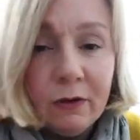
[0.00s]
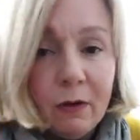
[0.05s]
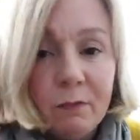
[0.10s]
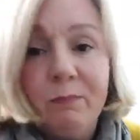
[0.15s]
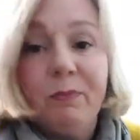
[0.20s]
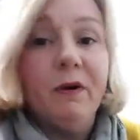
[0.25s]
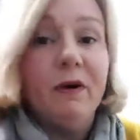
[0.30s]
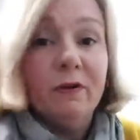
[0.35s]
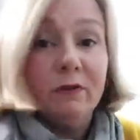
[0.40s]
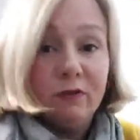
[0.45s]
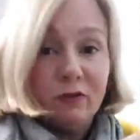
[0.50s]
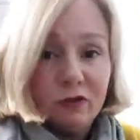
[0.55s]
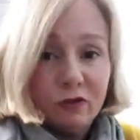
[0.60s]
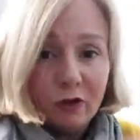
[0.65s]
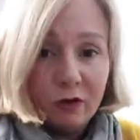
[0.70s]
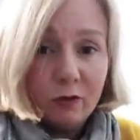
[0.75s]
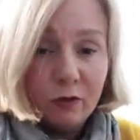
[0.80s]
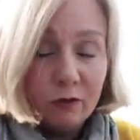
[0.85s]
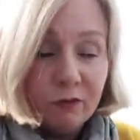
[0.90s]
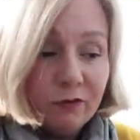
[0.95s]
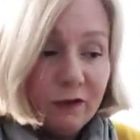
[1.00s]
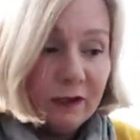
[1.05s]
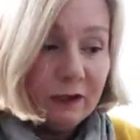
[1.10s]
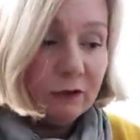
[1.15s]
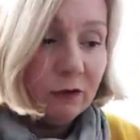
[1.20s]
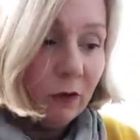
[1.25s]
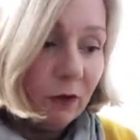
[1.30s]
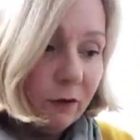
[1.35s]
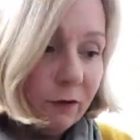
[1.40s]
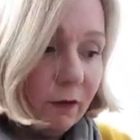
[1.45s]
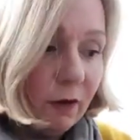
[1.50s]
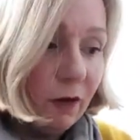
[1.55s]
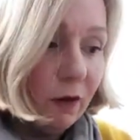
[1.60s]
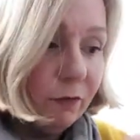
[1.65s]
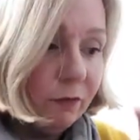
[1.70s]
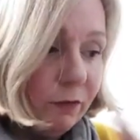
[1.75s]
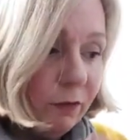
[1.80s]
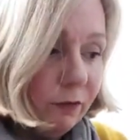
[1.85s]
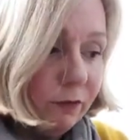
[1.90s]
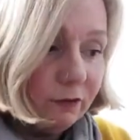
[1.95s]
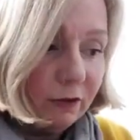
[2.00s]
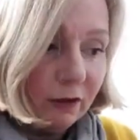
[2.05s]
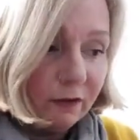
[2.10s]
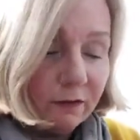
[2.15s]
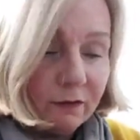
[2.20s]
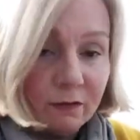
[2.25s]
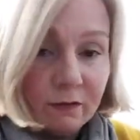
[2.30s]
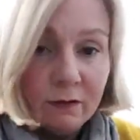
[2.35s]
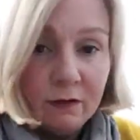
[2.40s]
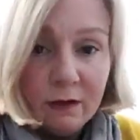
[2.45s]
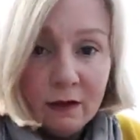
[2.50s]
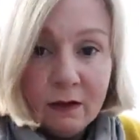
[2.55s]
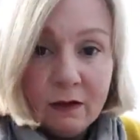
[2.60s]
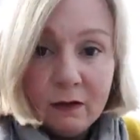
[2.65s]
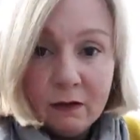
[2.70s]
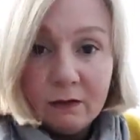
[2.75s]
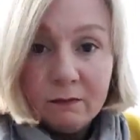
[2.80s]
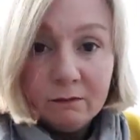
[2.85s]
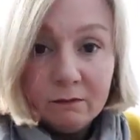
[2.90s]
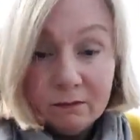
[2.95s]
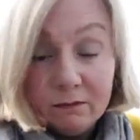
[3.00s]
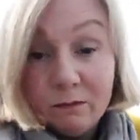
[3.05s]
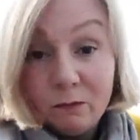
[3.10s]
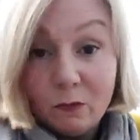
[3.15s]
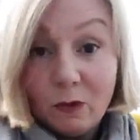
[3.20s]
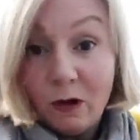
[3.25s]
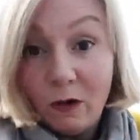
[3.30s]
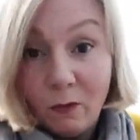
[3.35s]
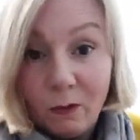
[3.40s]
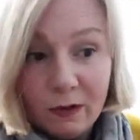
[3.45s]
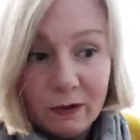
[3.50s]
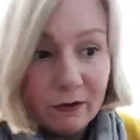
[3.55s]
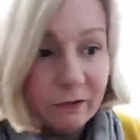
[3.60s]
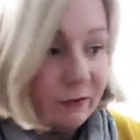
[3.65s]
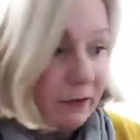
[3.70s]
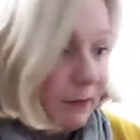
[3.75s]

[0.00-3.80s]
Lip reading: a button to turn your feed dogs off. You just weren't aware of